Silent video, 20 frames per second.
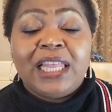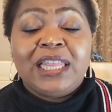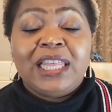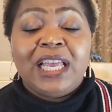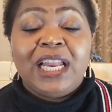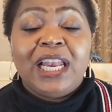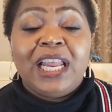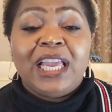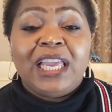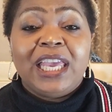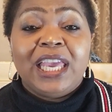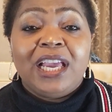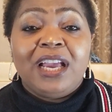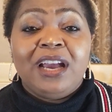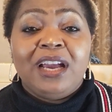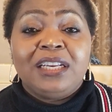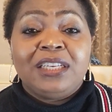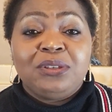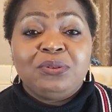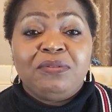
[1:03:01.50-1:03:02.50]
they're like a
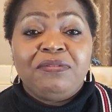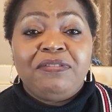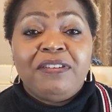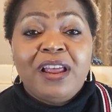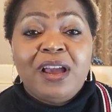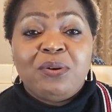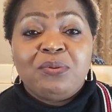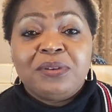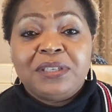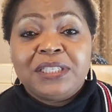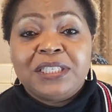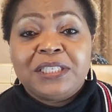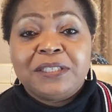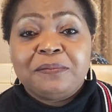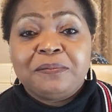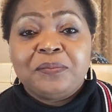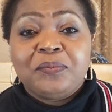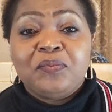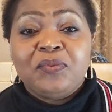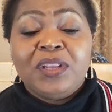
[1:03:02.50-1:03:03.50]
garden of flowers.
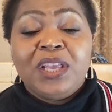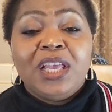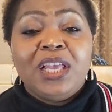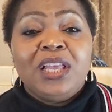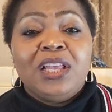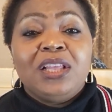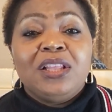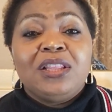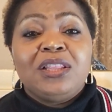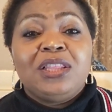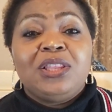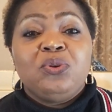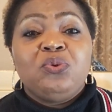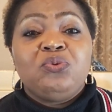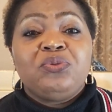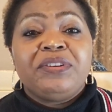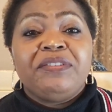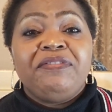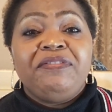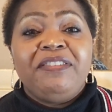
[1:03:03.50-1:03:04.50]
They'll
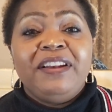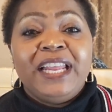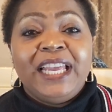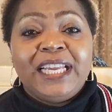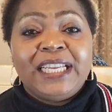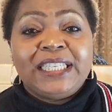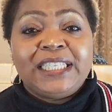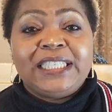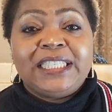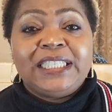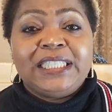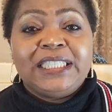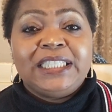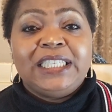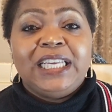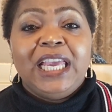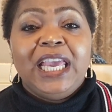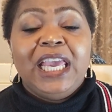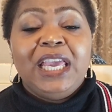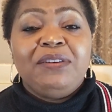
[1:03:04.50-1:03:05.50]
reflect
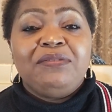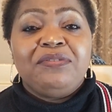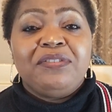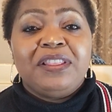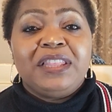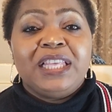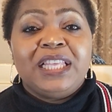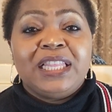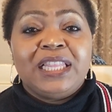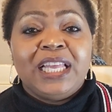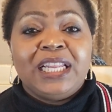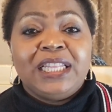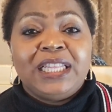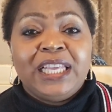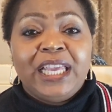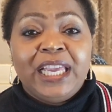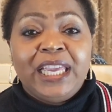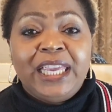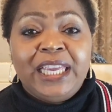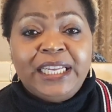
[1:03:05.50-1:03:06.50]
everything that
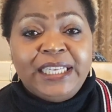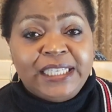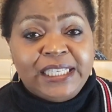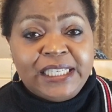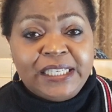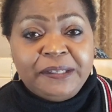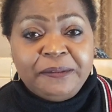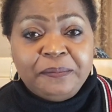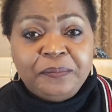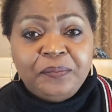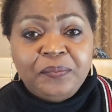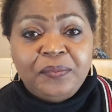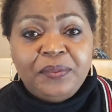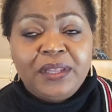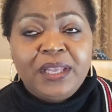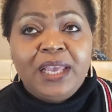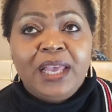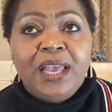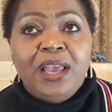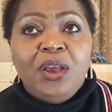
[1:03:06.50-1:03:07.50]
they're getting.
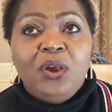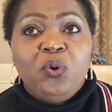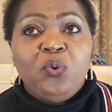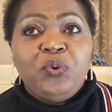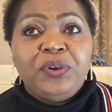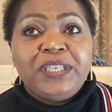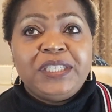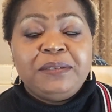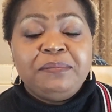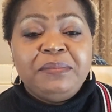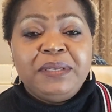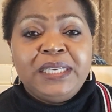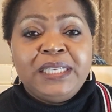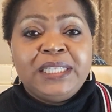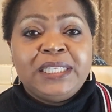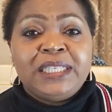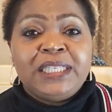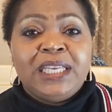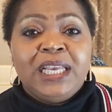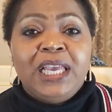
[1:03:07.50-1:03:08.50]
Which
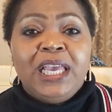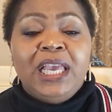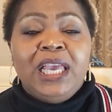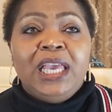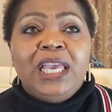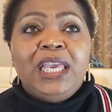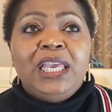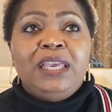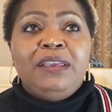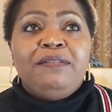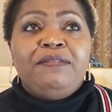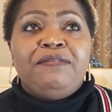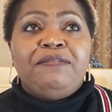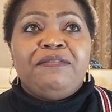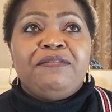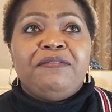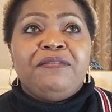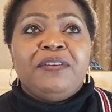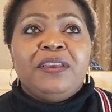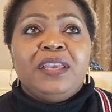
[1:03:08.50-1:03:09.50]
means if
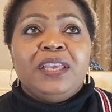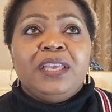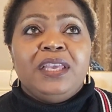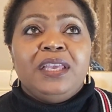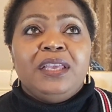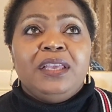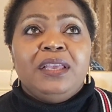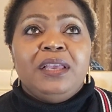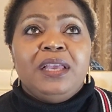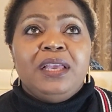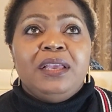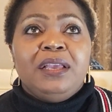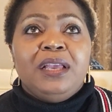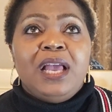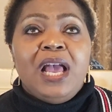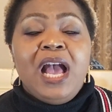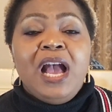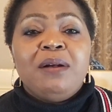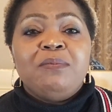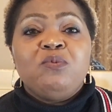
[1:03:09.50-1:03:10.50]

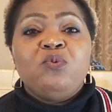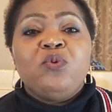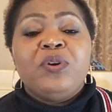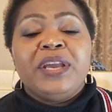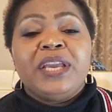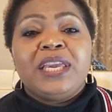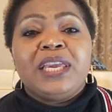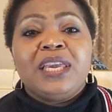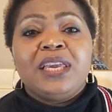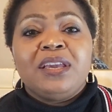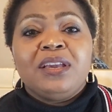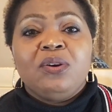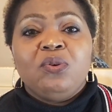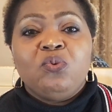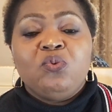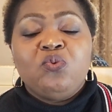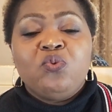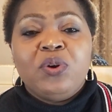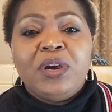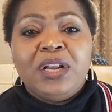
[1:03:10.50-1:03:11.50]
I'm working
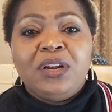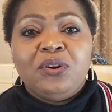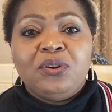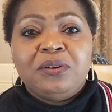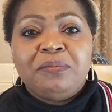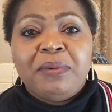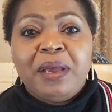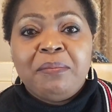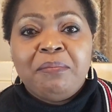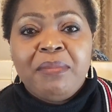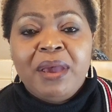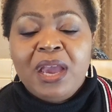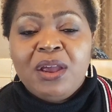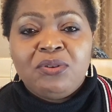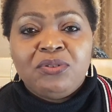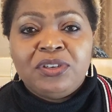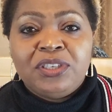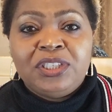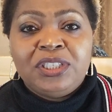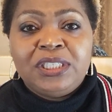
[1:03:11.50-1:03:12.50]
well on my
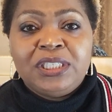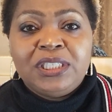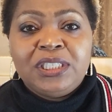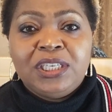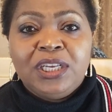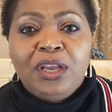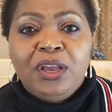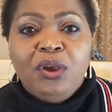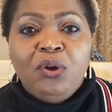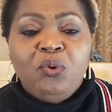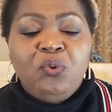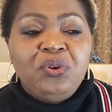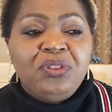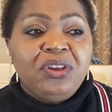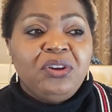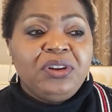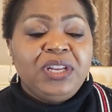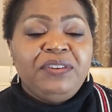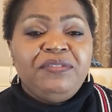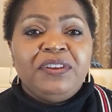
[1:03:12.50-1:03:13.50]
marriage
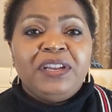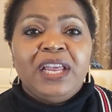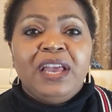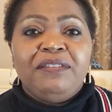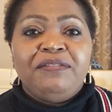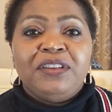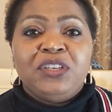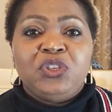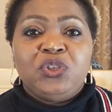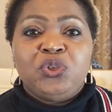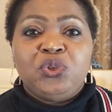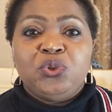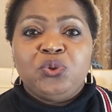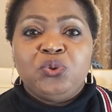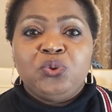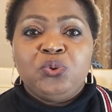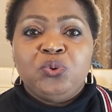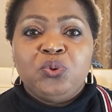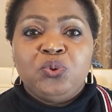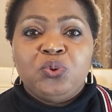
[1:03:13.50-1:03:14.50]
without even having
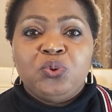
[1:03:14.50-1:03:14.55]
to